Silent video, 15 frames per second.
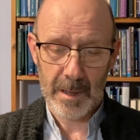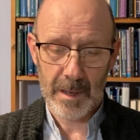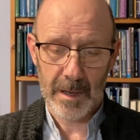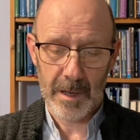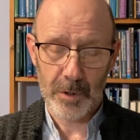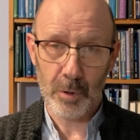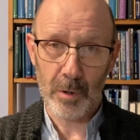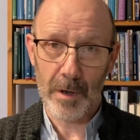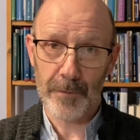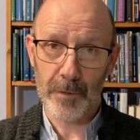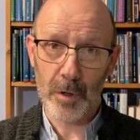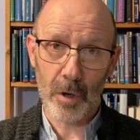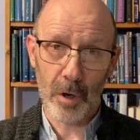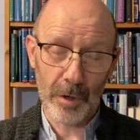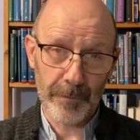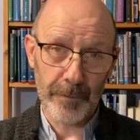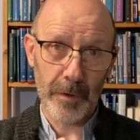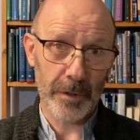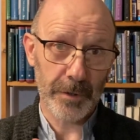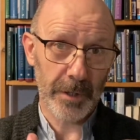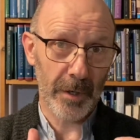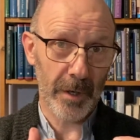Uh, you have
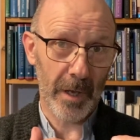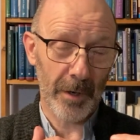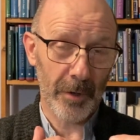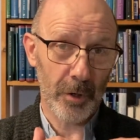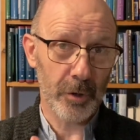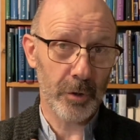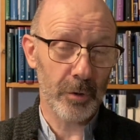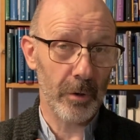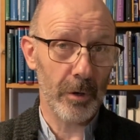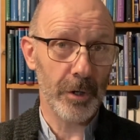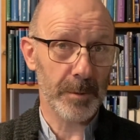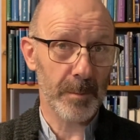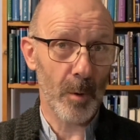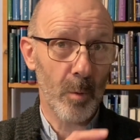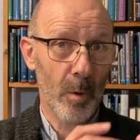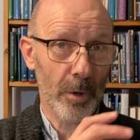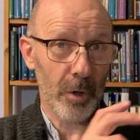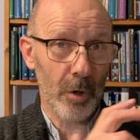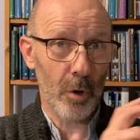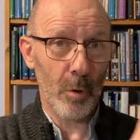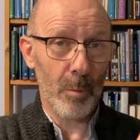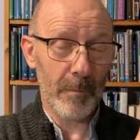confidence and, and assurance about what
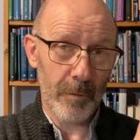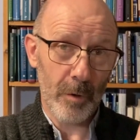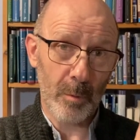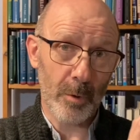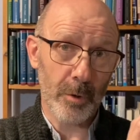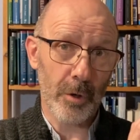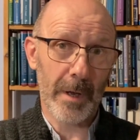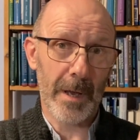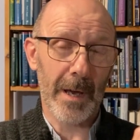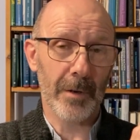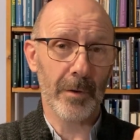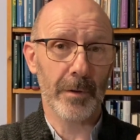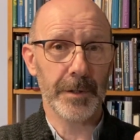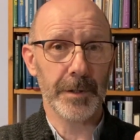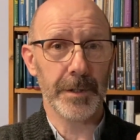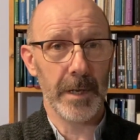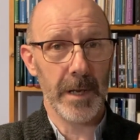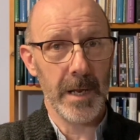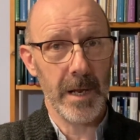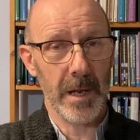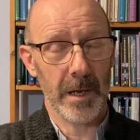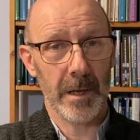you hope for, what you cannot
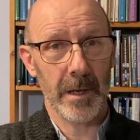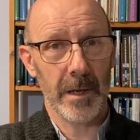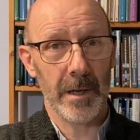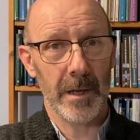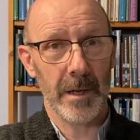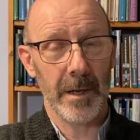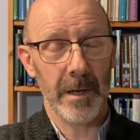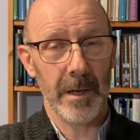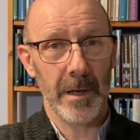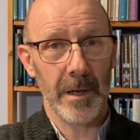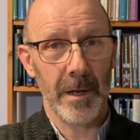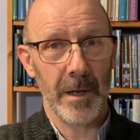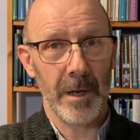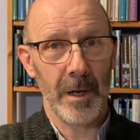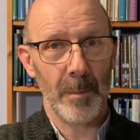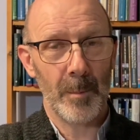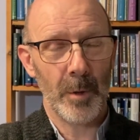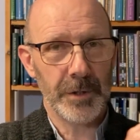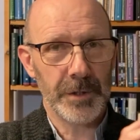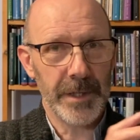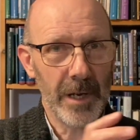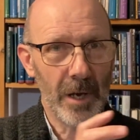see. But
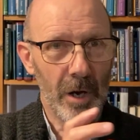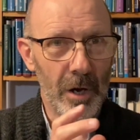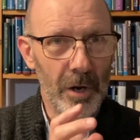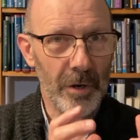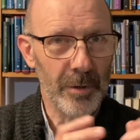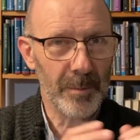see how